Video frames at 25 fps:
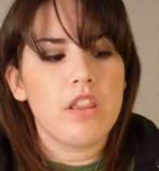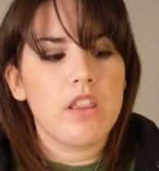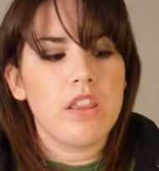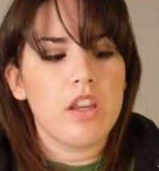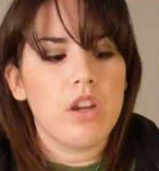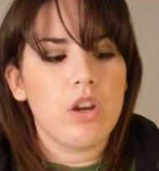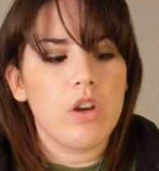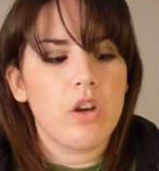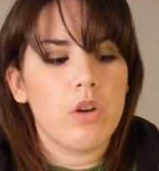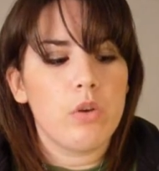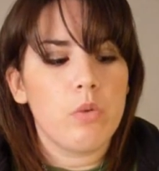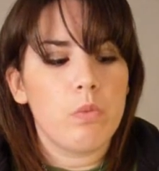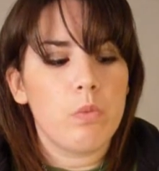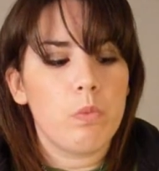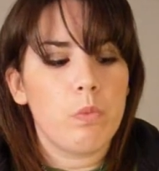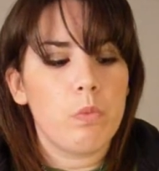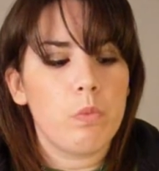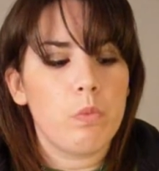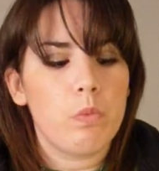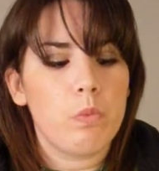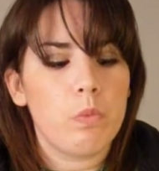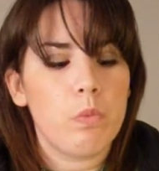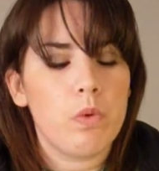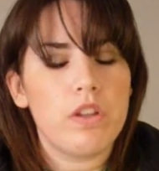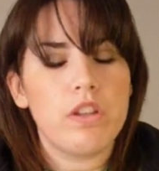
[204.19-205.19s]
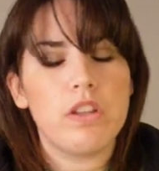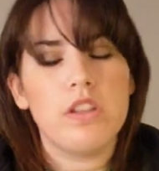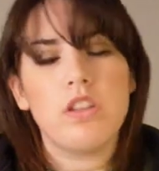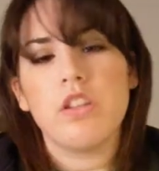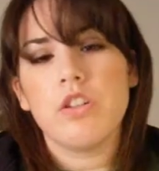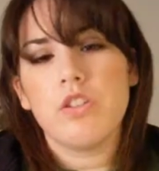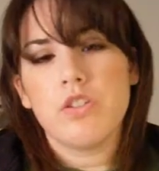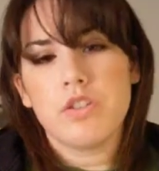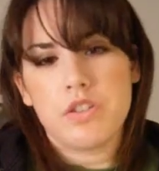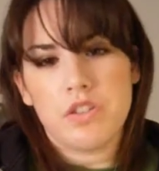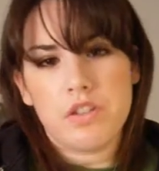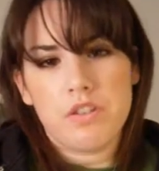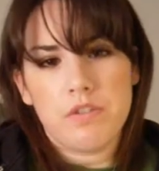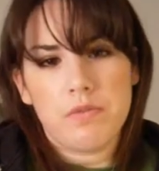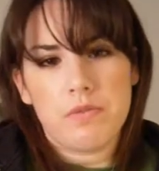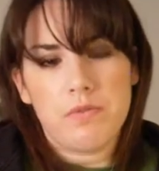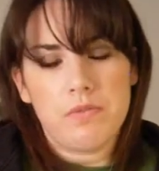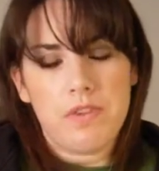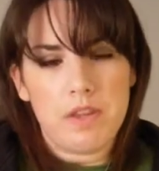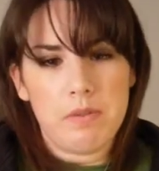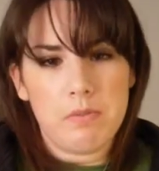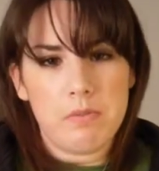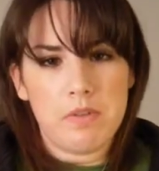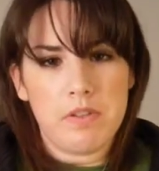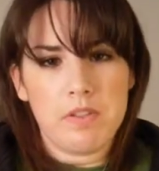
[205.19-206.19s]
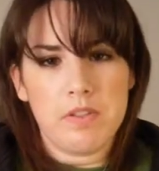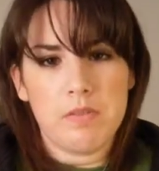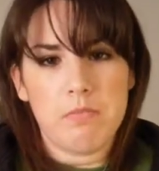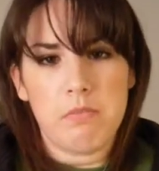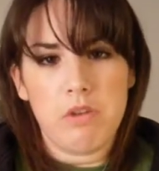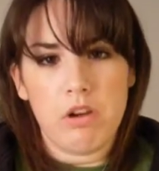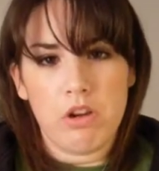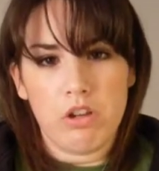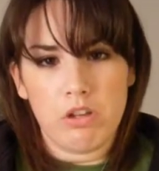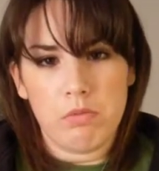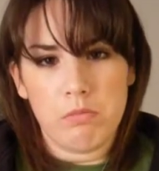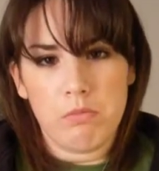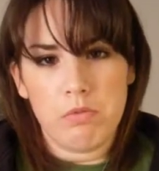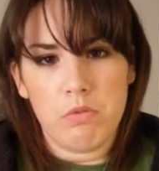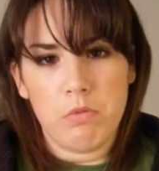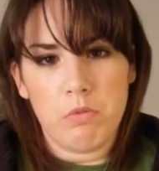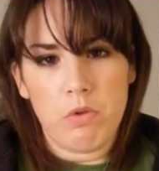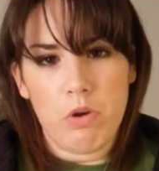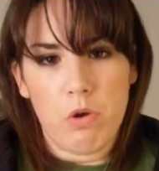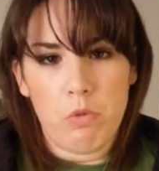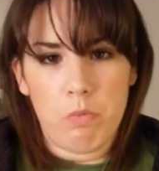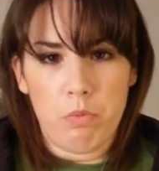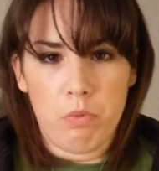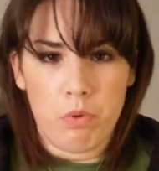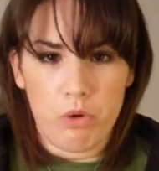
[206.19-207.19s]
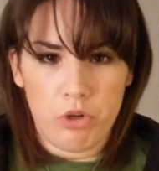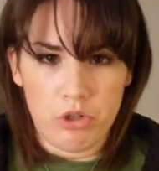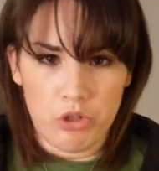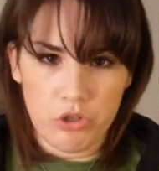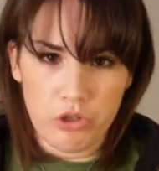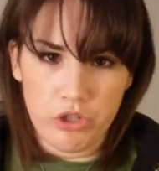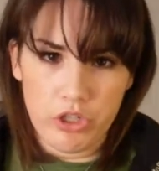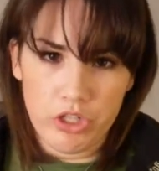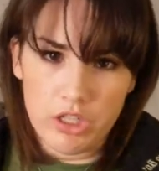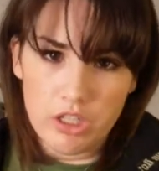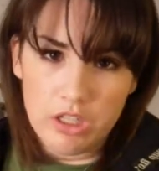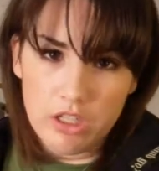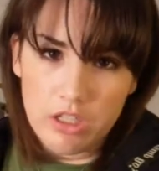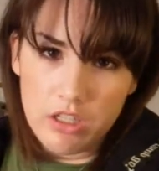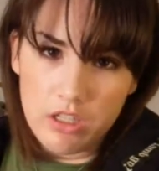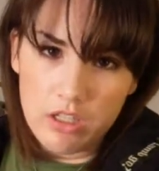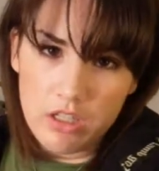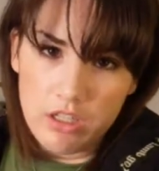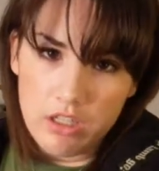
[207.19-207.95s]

there's the famous Marilyn Monroe portrait.